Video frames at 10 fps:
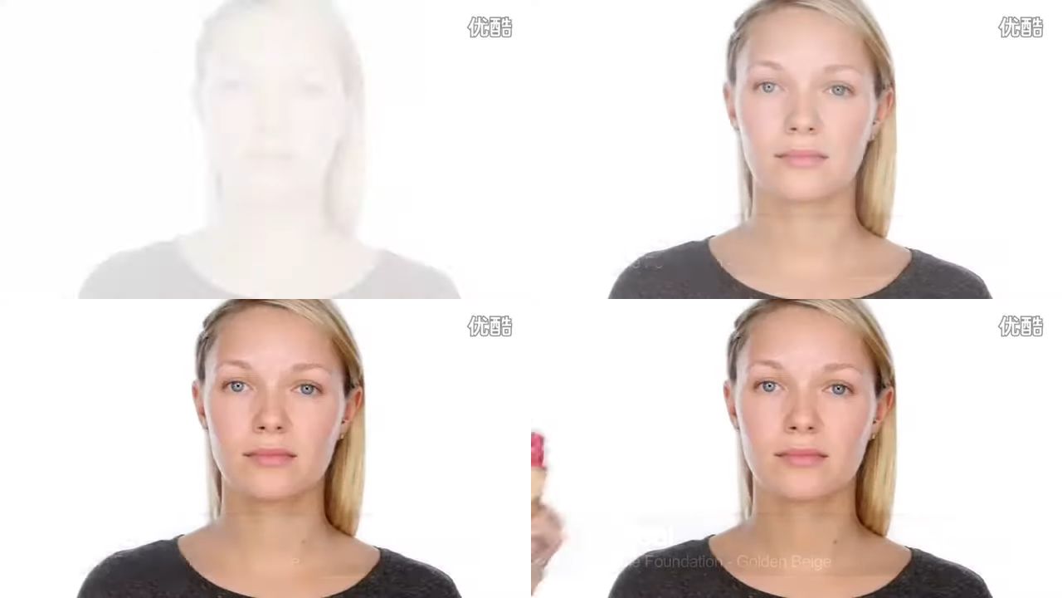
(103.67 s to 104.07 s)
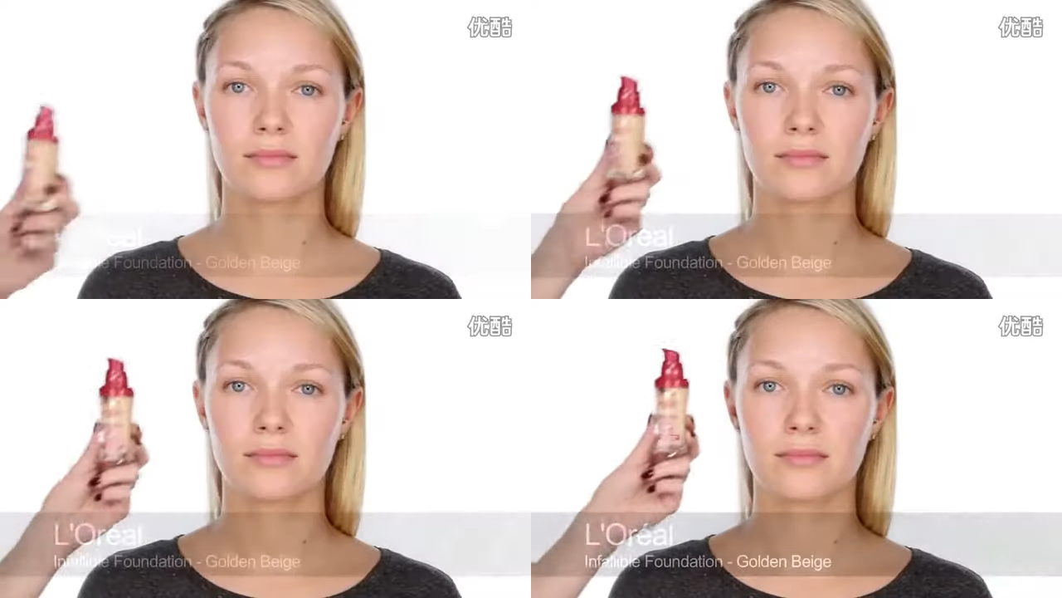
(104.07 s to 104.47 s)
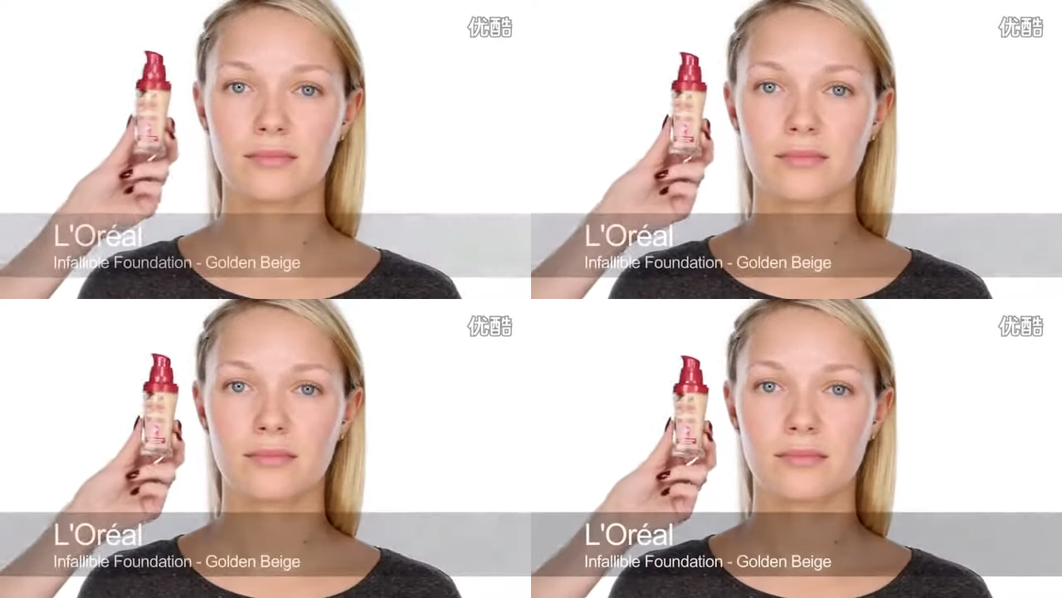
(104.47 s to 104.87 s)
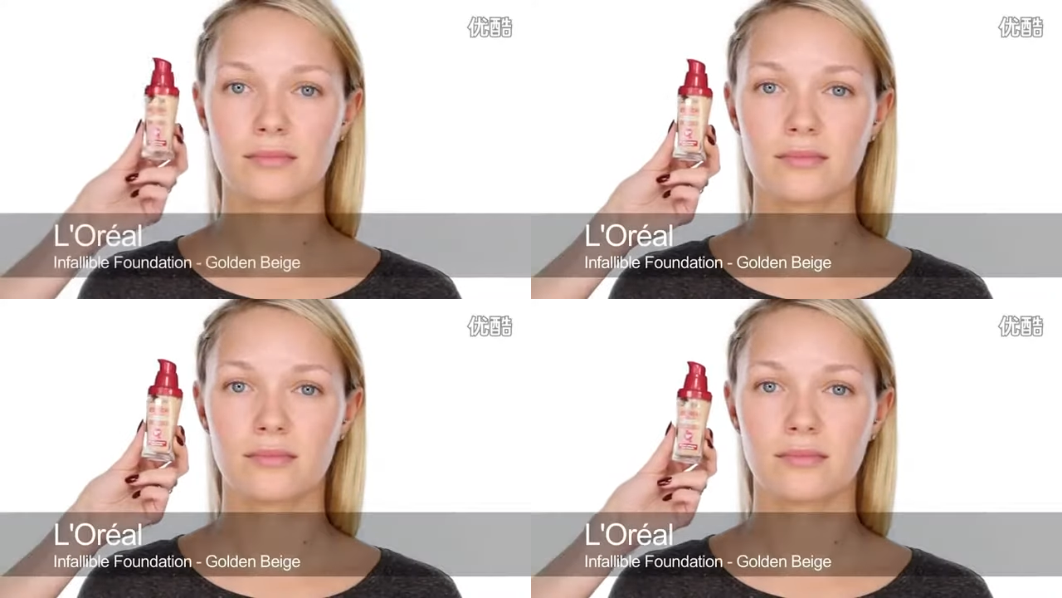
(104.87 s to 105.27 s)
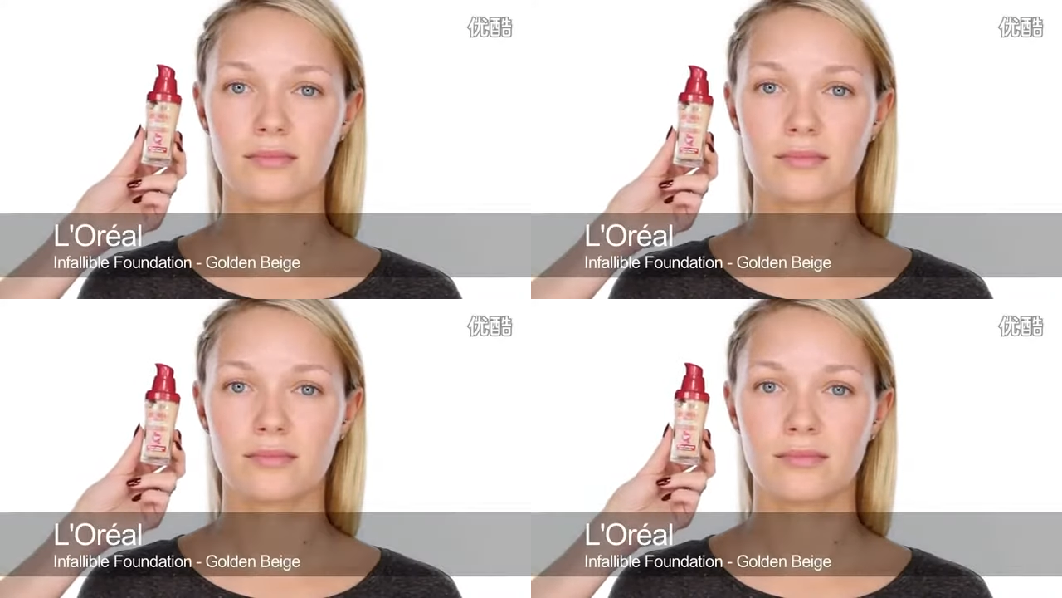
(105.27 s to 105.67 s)
So I'm going to start by using
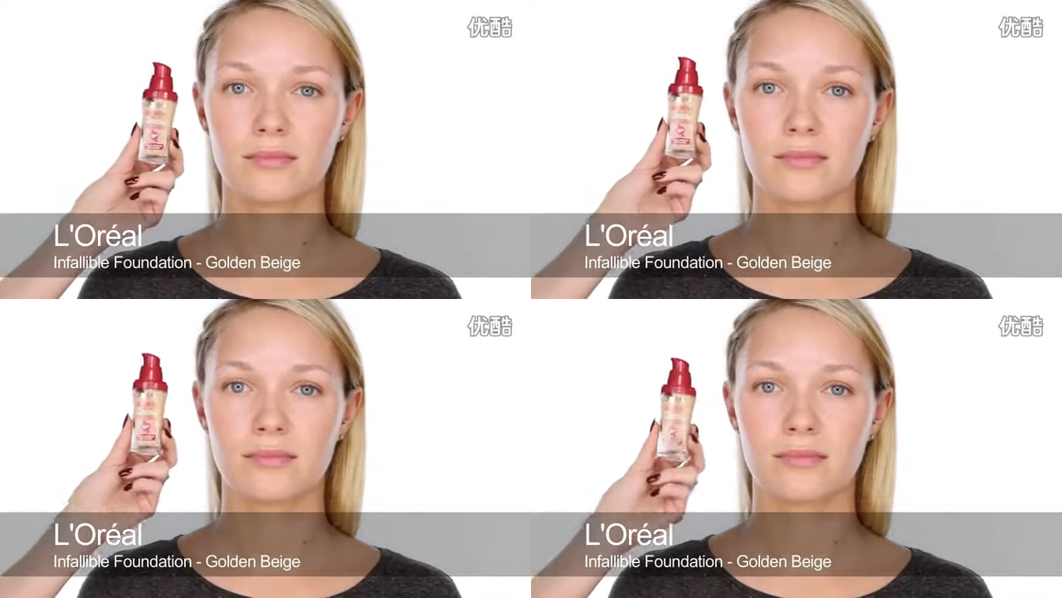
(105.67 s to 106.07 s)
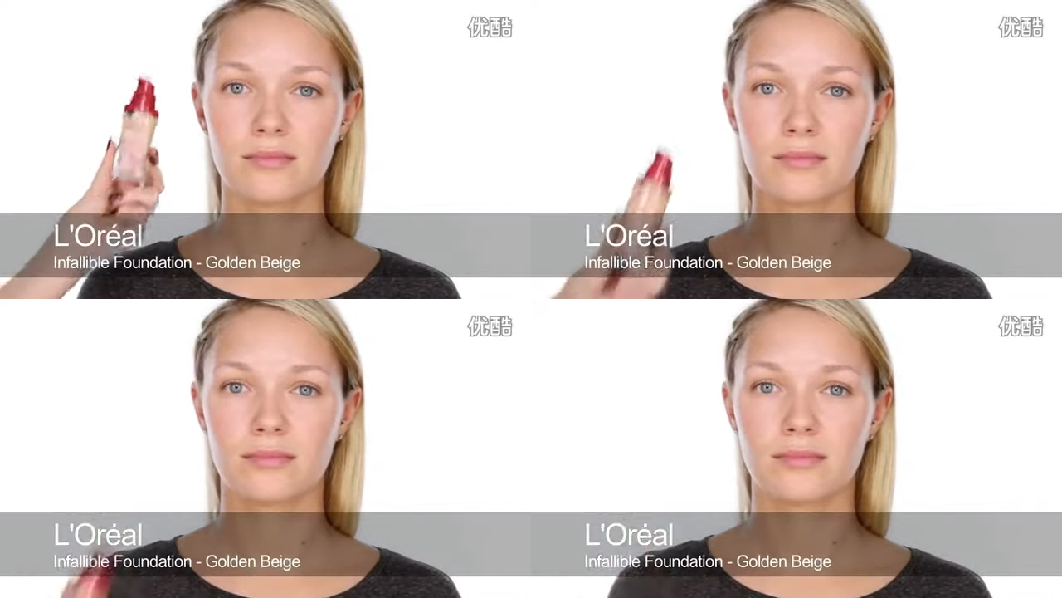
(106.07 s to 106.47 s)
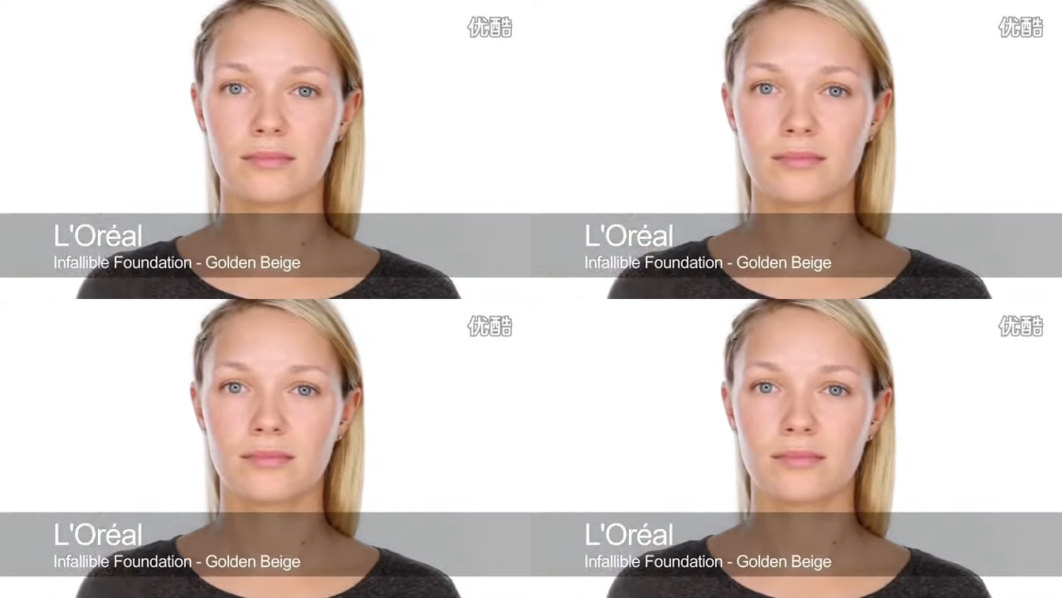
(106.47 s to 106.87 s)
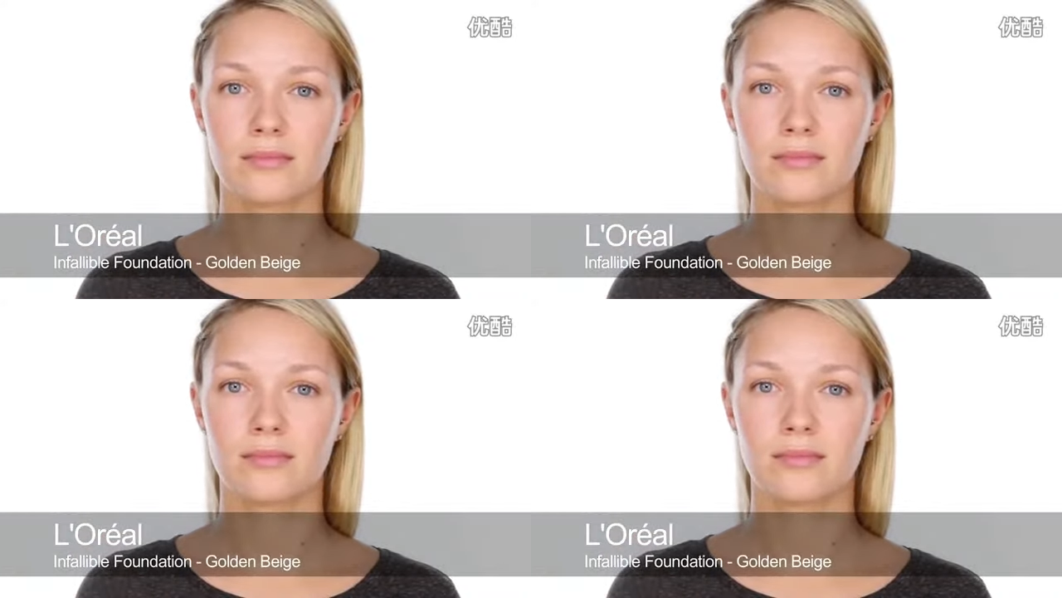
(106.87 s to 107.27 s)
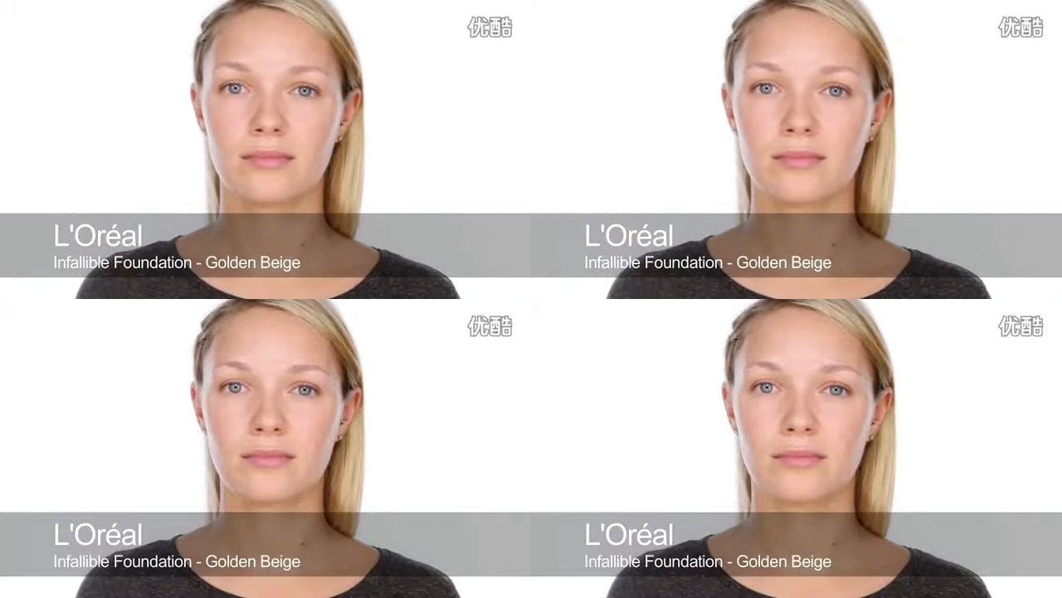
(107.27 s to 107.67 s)
L'Oreal Infallible Foundation
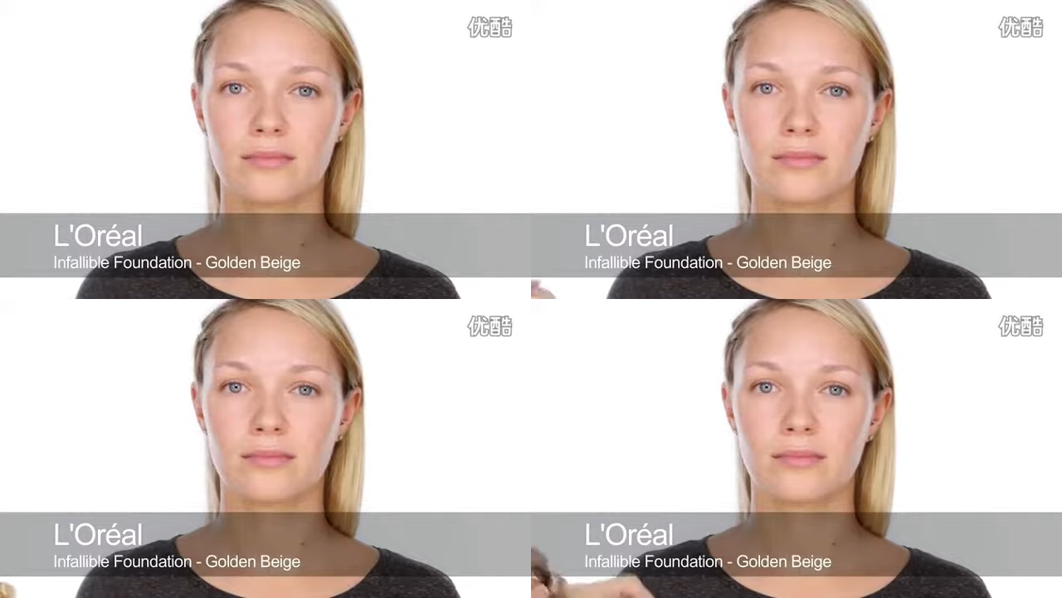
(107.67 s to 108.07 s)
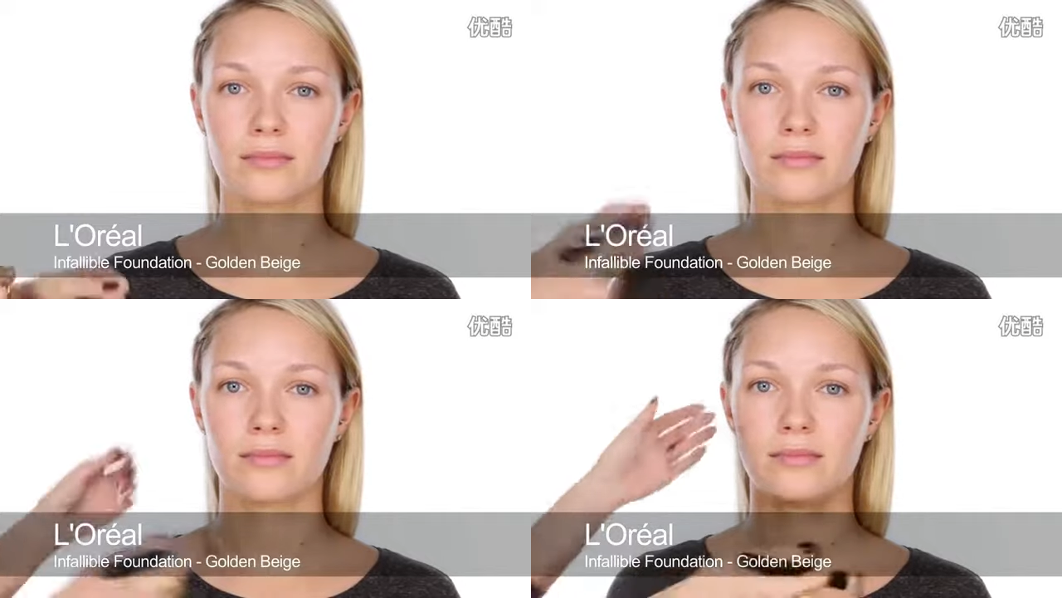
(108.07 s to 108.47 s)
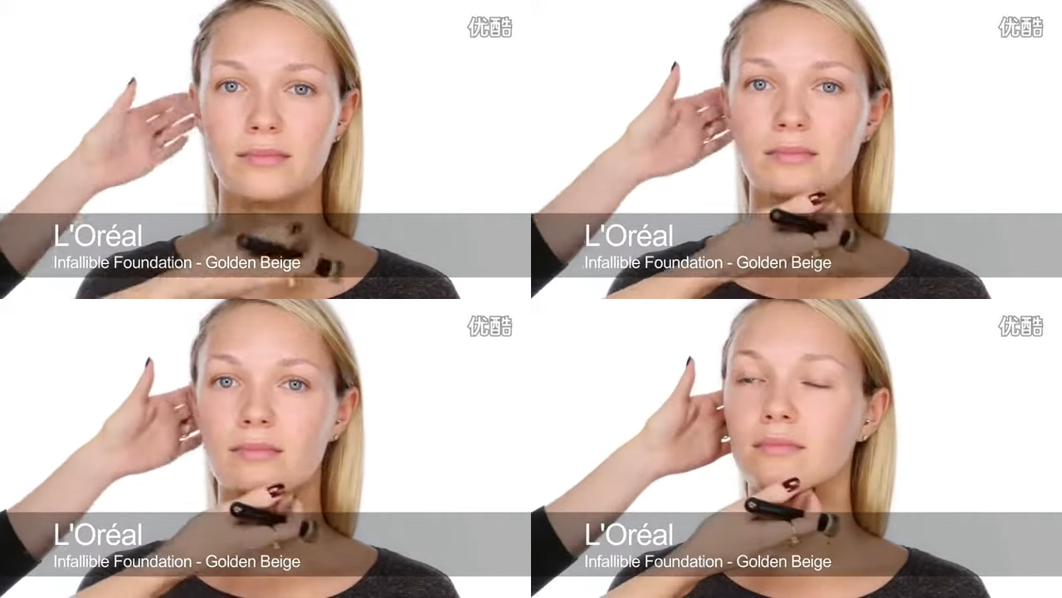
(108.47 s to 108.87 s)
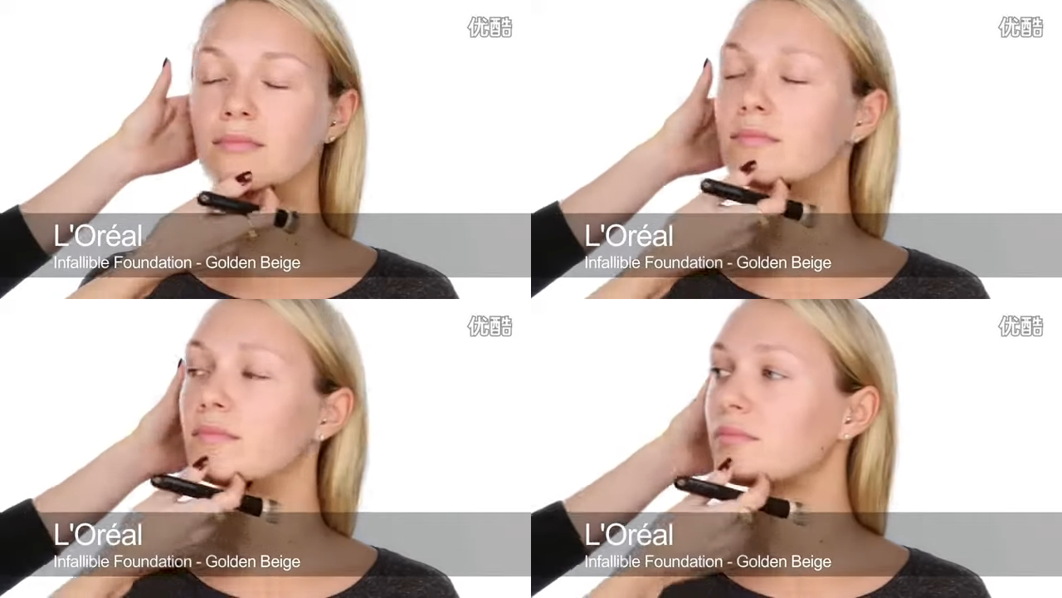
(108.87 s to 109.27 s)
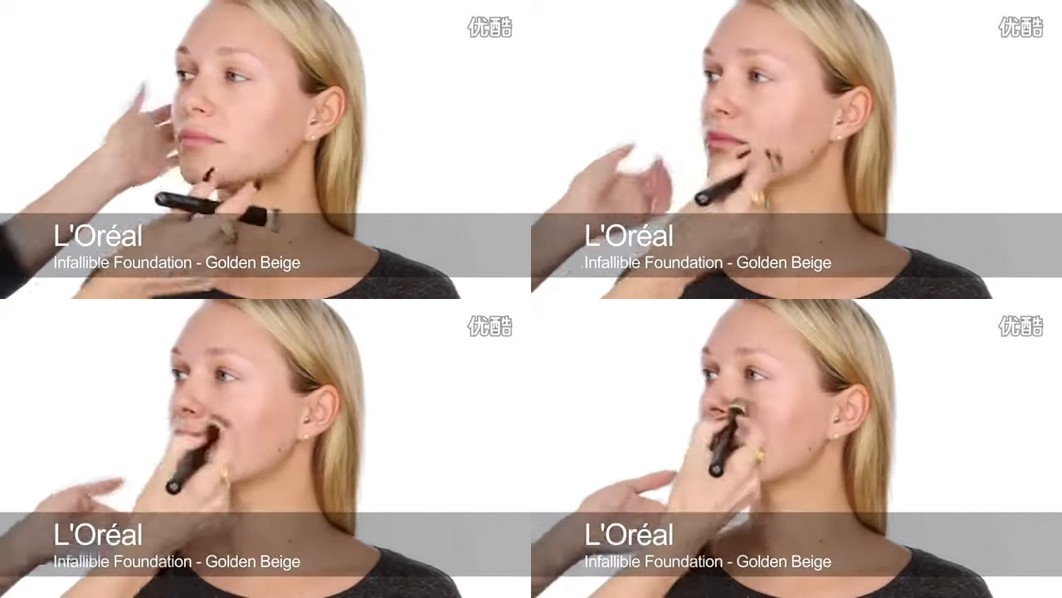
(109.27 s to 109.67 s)
and going
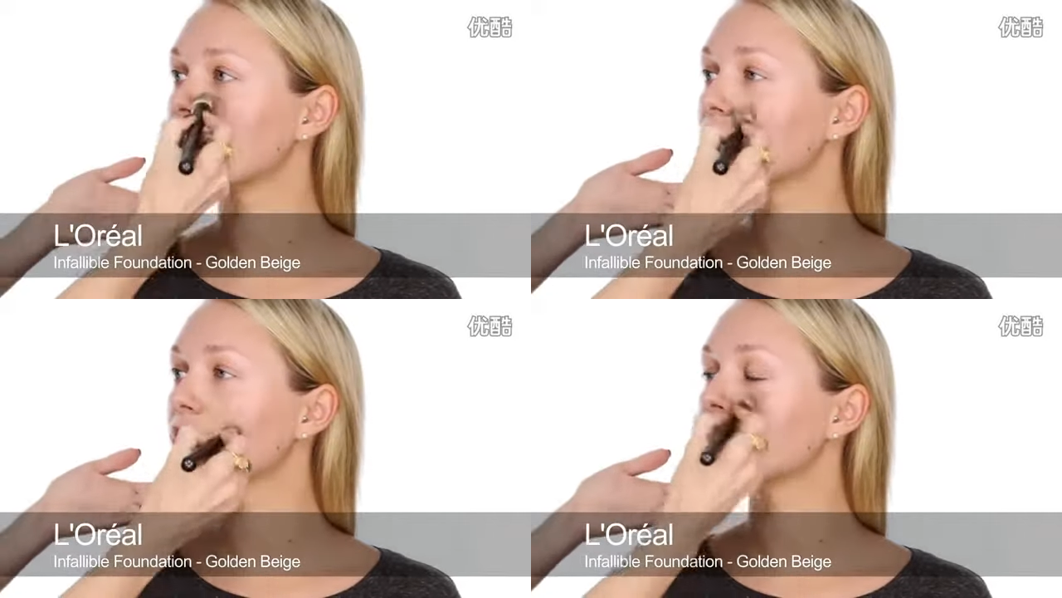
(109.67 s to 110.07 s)
to